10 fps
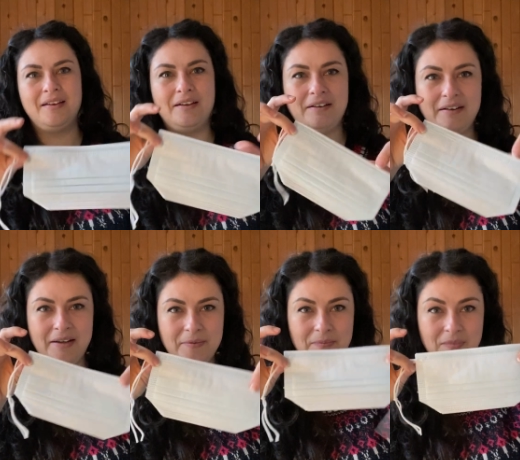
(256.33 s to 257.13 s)
All
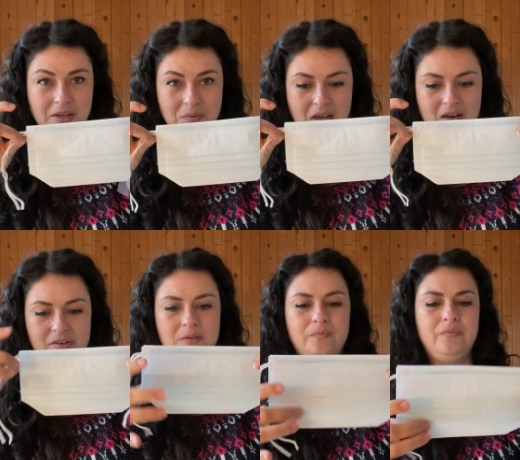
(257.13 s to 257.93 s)
right, here we have
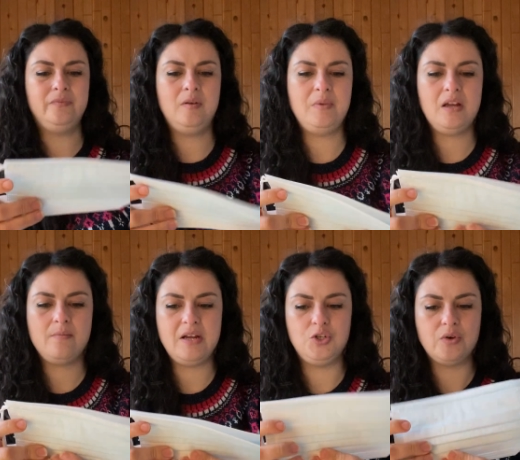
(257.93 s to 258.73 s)
it. Let me pick
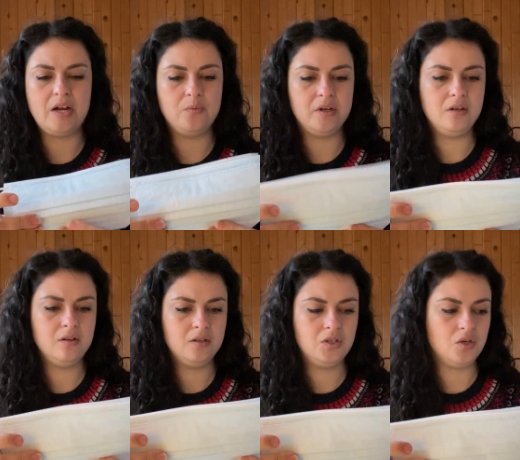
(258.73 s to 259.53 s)
up my dry
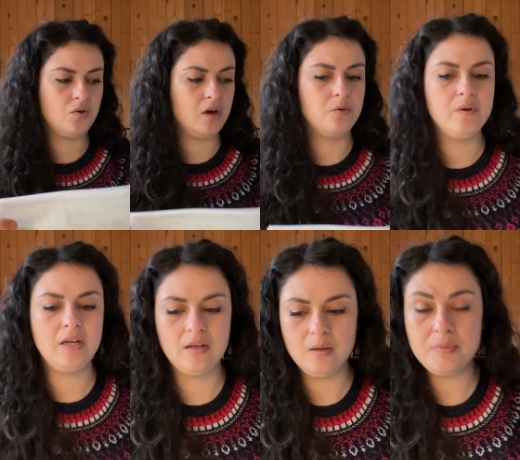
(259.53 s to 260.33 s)
one to show you how we
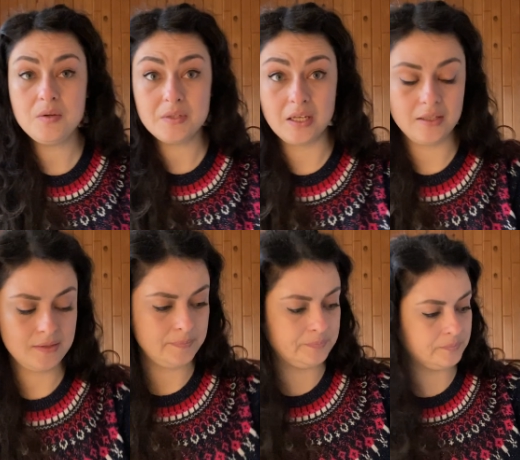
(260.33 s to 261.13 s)
end up using it.